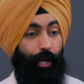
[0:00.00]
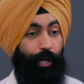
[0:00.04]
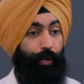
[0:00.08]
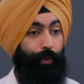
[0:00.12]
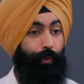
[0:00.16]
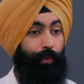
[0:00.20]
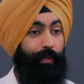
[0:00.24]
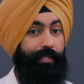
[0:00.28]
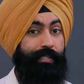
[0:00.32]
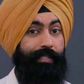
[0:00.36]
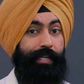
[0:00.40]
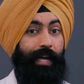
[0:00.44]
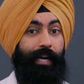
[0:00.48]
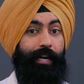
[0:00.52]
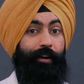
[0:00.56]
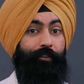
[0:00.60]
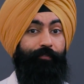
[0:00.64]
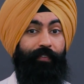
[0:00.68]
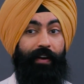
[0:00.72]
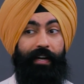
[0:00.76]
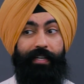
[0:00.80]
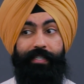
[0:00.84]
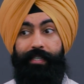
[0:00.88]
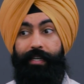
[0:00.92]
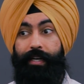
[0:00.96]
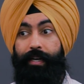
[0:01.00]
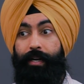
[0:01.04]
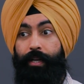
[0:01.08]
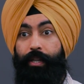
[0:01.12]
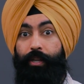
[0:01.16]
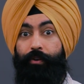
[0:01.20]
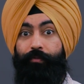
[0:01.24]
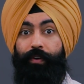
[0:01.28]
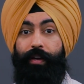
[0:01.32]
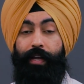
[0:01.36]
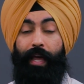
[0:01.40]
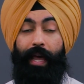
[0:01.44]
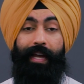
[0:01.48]
you are sacrificing
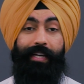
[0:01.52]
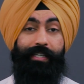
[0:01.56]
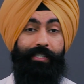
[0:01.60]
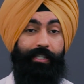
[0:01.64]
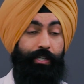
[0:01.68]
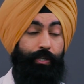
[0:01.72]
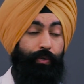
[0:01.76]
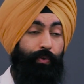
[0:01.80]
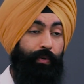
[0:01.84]
another vacation,